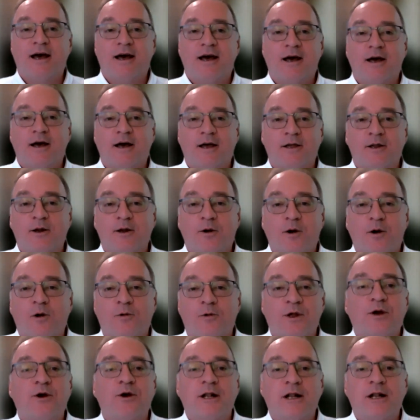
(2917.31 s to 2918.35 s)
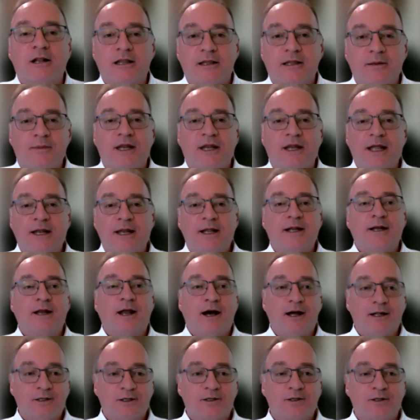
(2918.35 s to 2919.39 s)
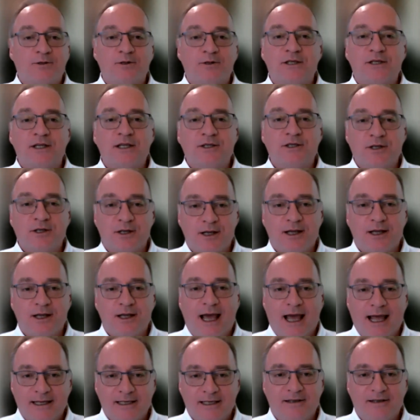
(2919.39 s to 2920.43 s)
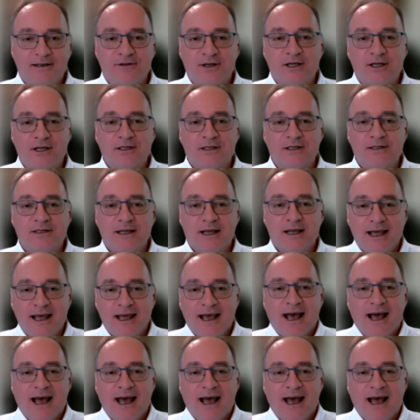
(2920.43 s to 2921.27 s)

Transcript: are we good at eliminating non-strategic activities?